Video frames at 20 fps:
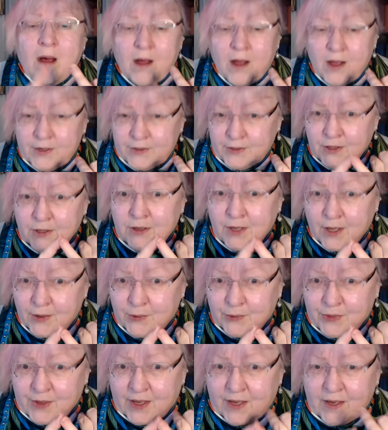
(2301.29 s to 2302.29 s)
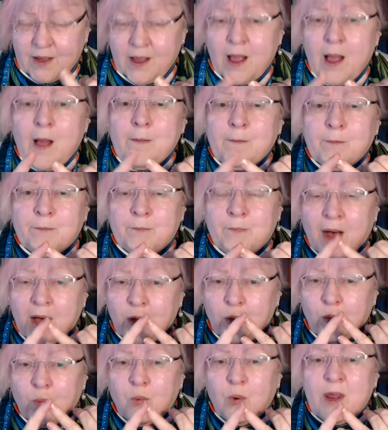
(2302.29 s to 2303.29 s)
on clothing,
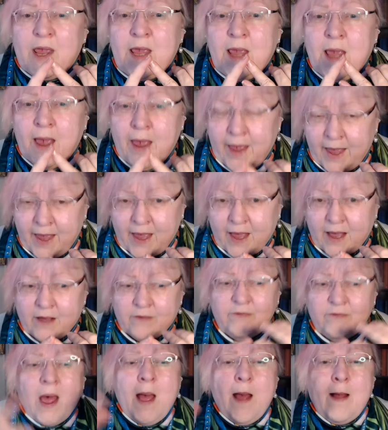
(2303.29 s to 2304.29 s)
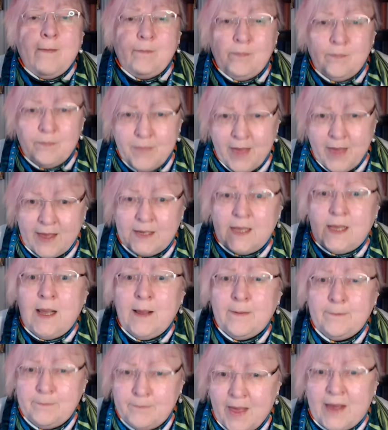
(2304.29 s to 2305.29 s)
but we have
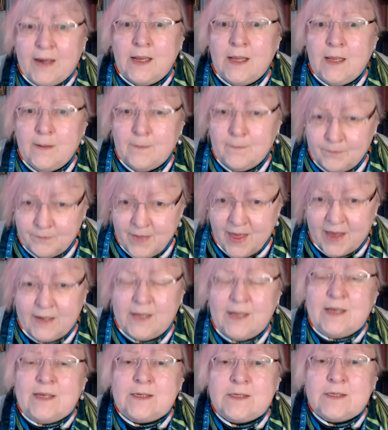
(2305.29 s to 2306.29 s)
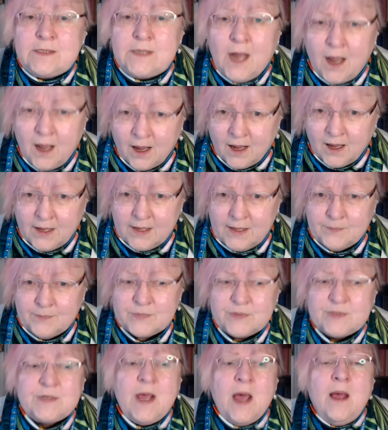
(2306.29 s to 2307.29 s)
many, many, many
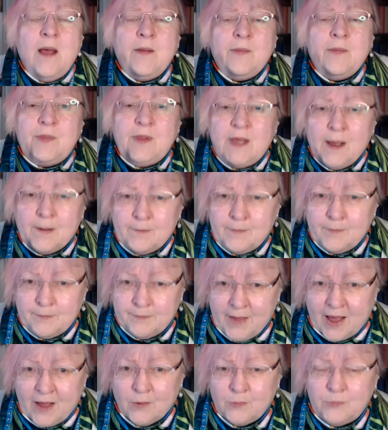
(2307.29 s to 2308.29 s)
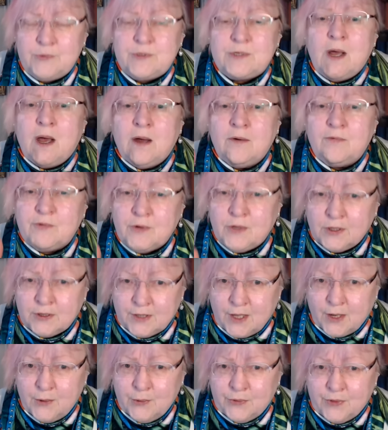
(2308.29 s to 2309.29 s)
times the amount of
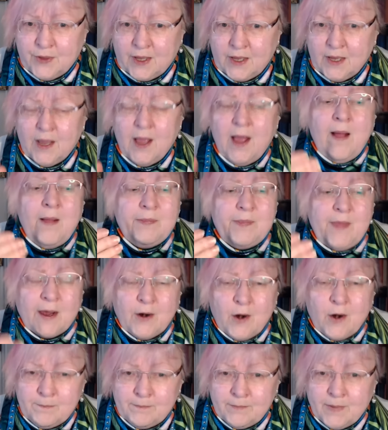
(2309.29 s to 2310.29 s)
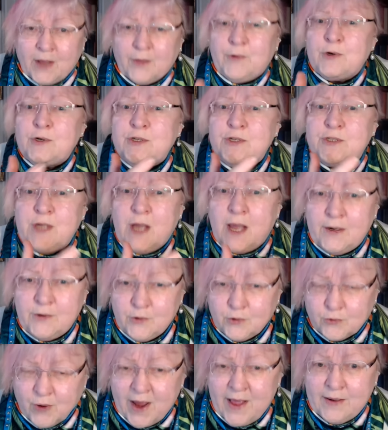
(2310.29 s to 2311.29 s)
clothing that our mothers
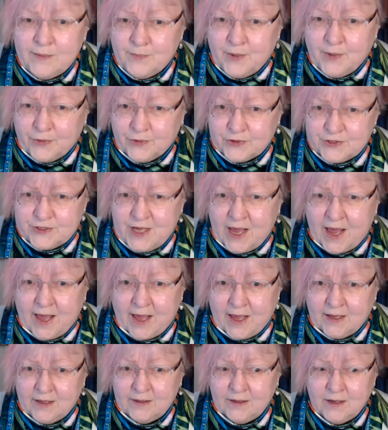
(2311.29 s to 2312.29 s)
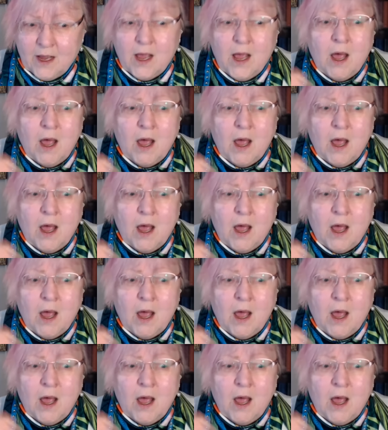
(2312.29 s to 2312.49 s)
and grandmothers had.